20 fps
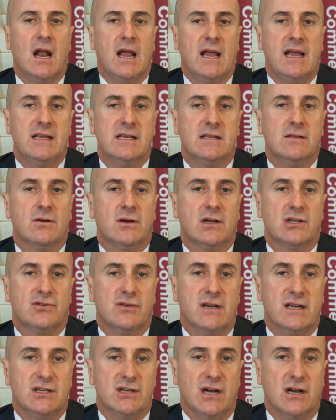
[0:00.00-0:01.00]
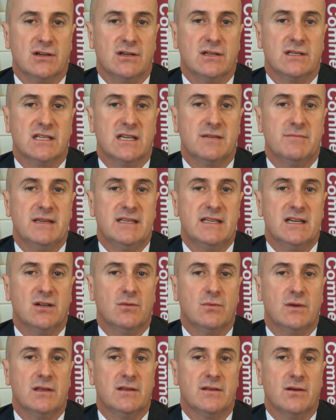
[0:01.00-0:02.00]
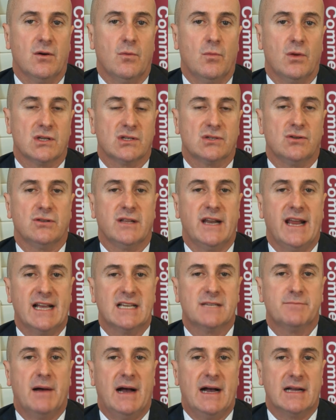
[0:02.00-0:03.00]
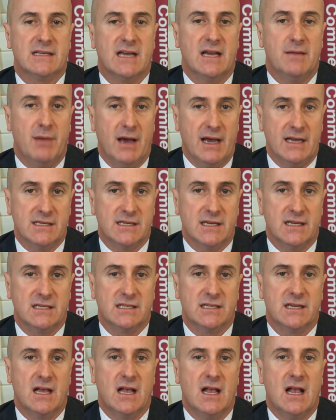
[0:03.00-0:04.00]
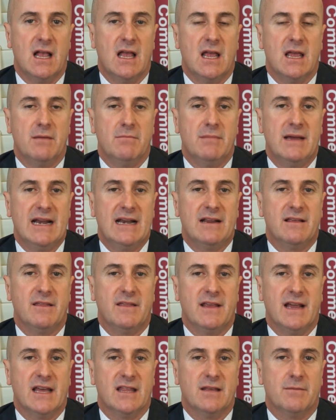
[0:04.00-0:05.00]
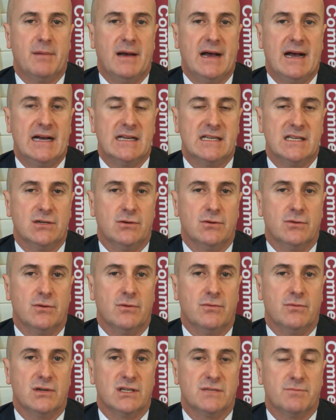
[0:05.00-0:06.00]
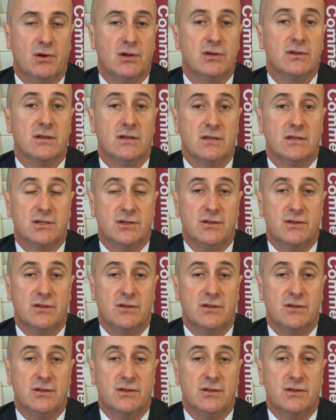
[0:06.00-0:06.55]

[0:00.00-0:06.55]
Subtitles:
Interlocutory injunctions can be dealt with on what's called an ex parte basis, meaning that the other party or the respondent